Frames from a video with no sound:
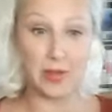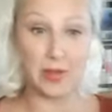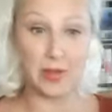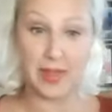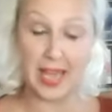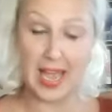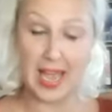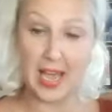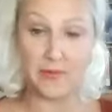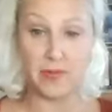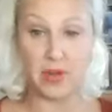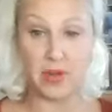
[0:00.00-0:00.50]

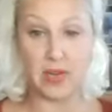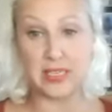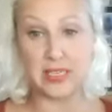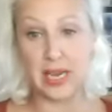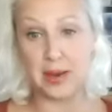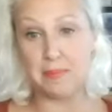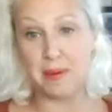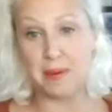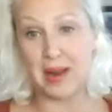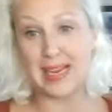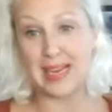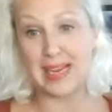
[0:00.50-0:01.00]
they have
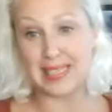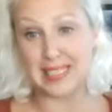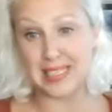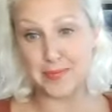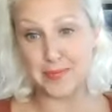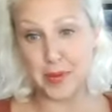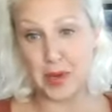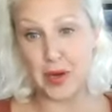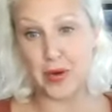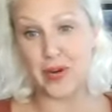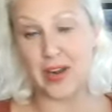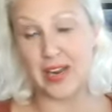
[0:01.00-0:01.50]
a blank
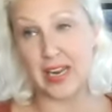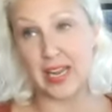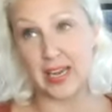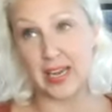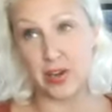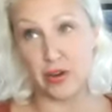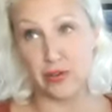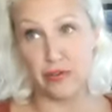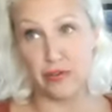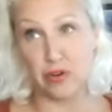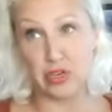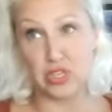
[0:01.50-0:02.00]
spirit
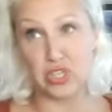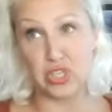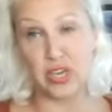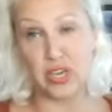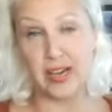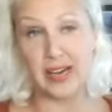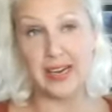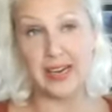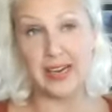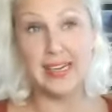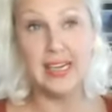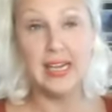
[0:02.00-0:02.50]
like a
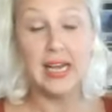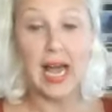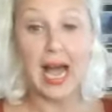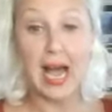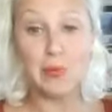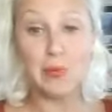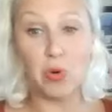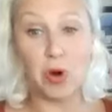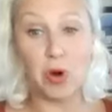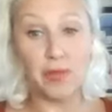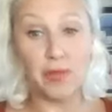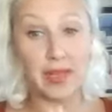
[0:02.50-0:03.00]
vodka,
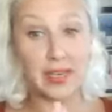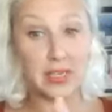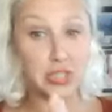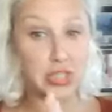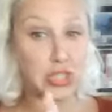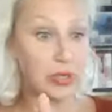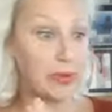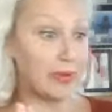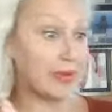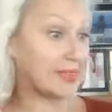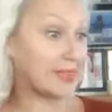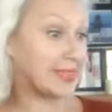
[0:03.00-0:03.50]
and what they
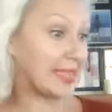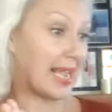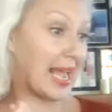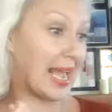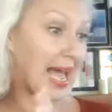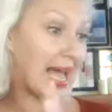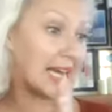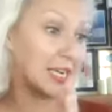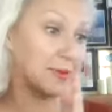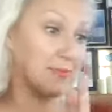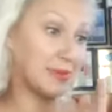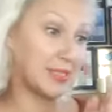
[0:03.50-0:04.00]
do is they
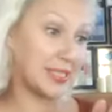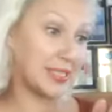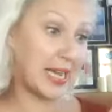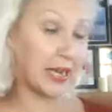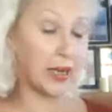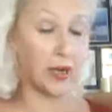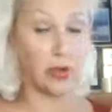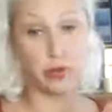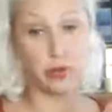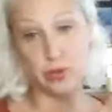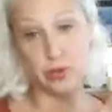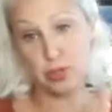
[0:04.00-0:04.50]
add
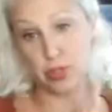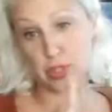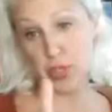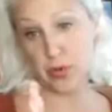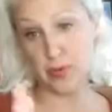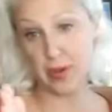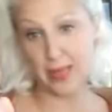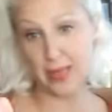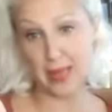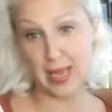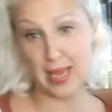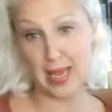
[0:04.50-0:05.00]
botanicals to it.